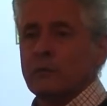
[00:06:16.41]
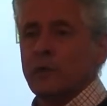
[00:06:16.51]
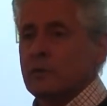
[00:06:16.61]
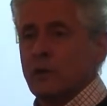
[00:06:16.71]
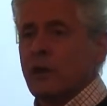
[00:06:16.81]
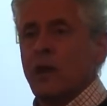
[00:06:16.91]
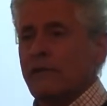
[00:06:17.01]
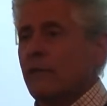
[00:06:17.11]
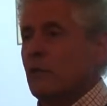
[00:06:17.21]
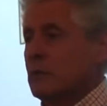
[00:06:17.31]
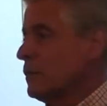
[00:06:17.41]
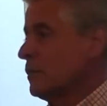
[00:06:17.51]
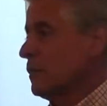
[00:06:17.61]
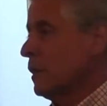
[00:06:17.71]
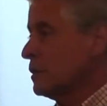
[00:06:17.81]
It's not our fault.
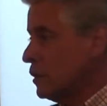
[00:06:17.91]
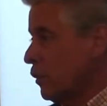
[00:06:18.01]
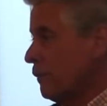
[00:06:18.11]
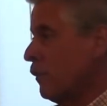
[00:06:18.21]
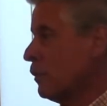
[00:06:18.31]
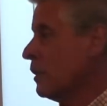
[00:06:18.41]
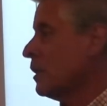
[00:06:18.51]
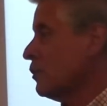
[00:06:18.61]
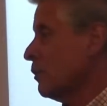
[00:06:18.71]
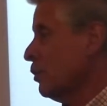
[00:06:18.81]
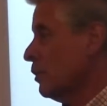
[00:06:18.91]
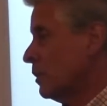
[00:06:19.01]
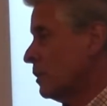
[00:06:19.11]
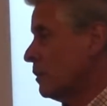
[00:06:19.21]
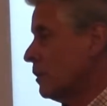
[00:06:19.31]
It's your fault that you're
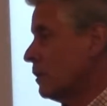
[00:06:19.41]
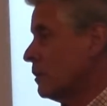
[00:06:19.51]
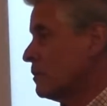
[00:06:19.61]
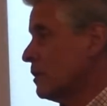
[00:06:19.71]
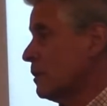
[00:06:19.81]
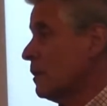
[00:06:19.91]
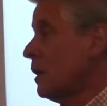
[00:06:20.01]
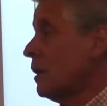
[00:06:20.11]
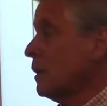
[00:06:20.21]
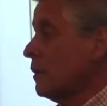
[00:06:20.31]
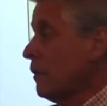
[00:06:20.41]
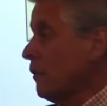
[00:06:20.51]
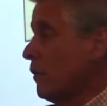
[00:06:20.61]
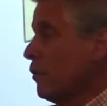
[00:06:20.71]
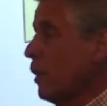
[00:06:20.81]
poor. You know, so
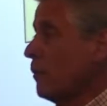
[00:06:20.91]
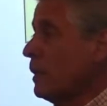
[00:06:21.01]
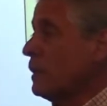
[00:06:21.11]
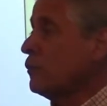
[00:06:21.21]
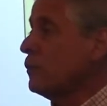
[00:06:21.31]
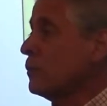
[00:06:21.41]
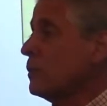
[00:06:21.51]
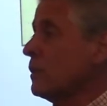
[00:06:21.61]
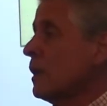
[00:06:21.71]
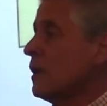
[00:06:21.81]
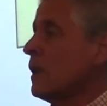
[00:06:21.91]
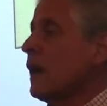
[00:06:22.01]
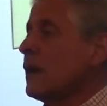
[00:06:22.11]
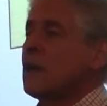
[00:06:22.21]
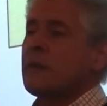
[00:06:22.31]
this is what we do in
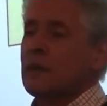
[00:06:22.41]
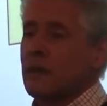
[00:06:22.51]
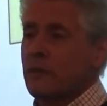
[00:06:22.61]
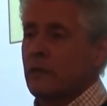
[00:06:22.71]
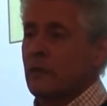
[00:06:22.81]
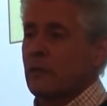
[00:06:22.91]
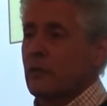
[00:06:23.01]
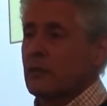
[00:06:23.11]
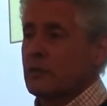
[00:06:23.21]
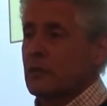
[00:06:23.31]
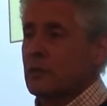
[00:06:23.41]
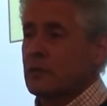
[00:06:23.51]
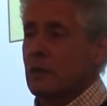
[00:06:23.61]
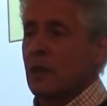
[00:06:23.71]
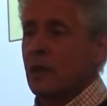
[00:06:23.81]
academic
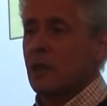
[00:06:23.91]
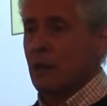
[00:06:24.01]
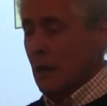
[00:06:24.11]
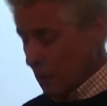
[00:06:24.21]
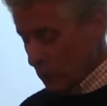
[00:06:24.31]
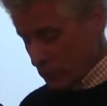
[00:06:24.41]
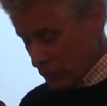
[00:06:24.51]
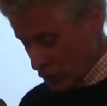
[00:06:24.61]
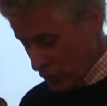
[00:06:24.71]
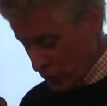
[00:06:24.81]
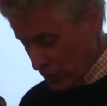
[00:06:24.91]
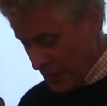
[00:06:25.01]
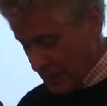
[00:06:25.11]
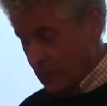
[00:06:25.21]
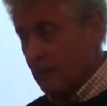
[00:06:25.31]
institutions, and I want to show
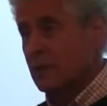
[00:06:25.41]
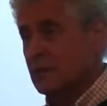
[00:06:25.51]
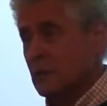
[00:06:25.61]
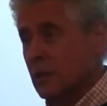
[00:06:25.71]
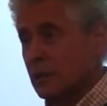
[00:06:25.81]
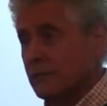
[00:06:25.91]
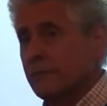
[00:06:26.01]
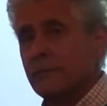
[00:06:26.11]
that as well.